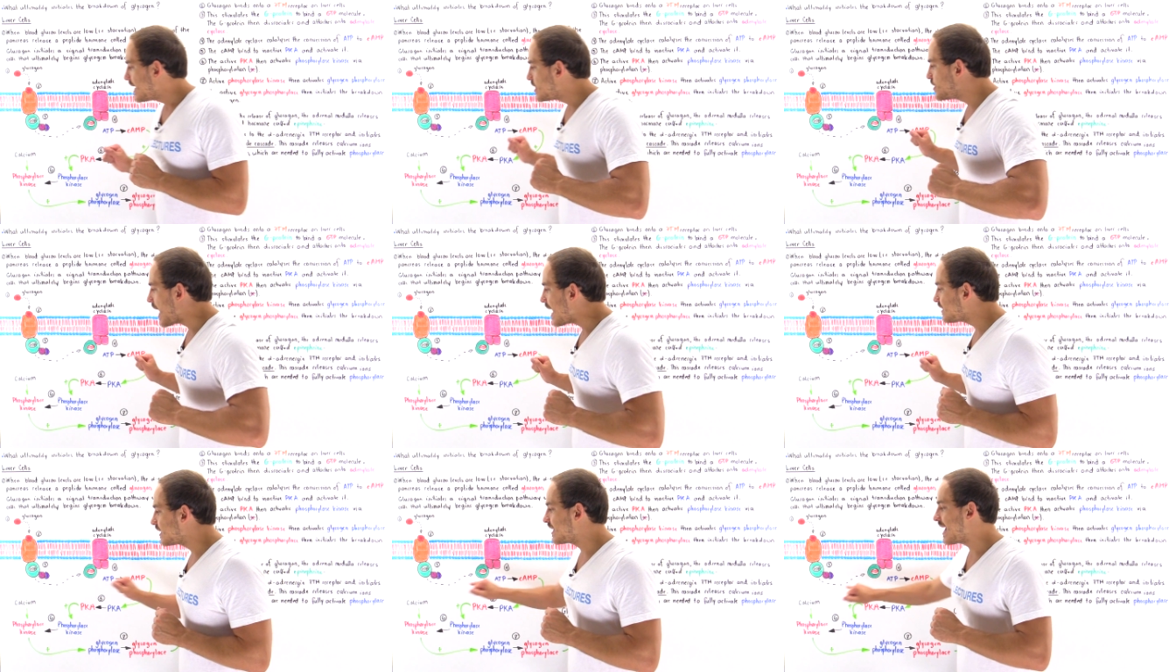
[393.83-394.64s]

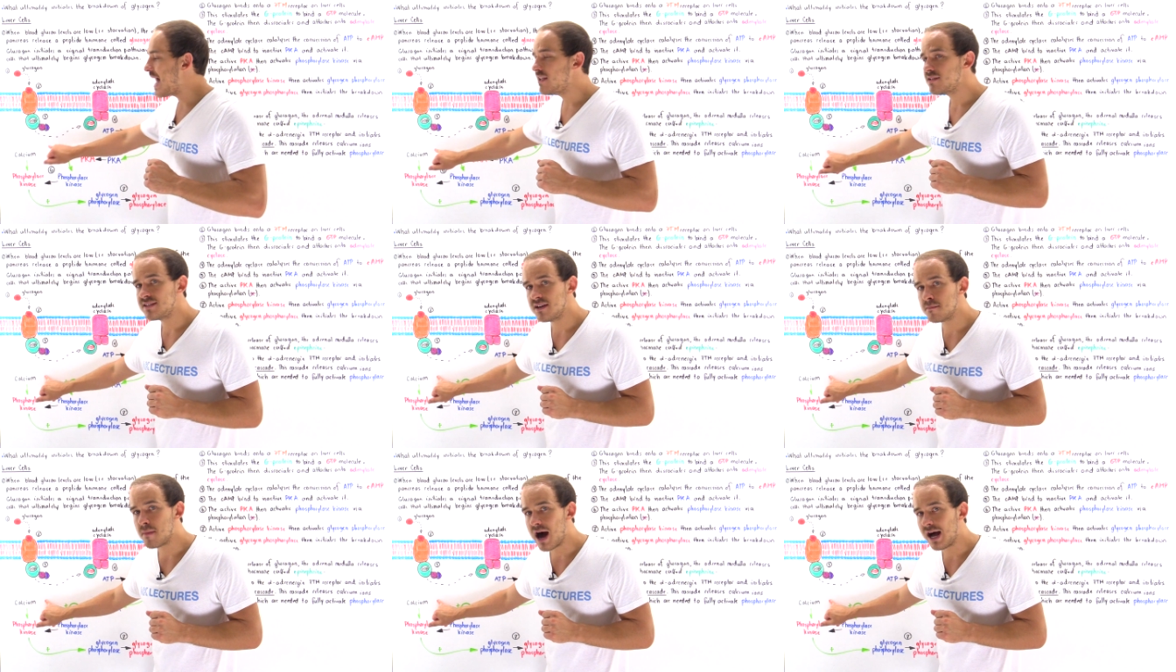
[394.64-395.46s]
that the
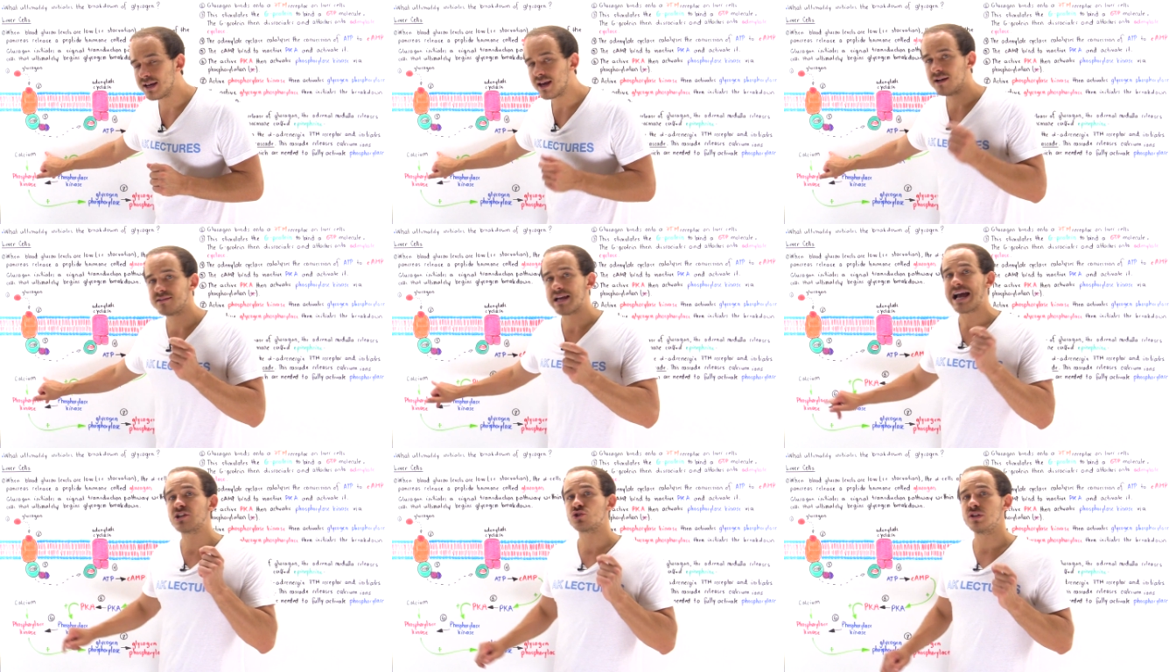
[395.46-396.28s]
calcium ions
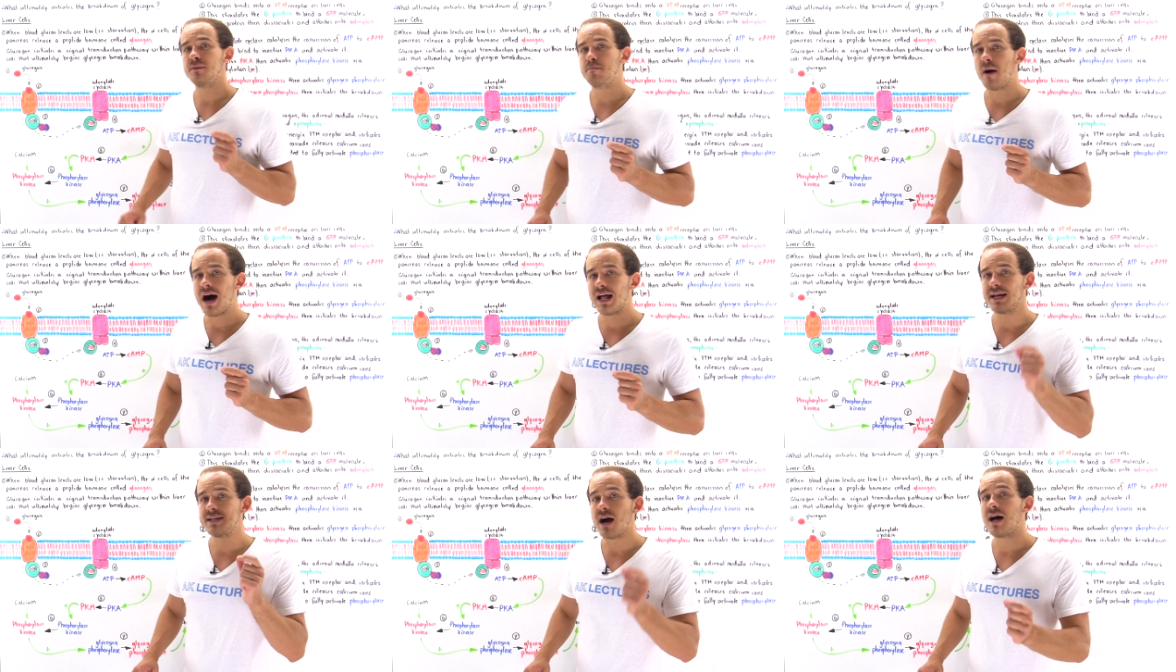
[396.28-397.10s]
actually bind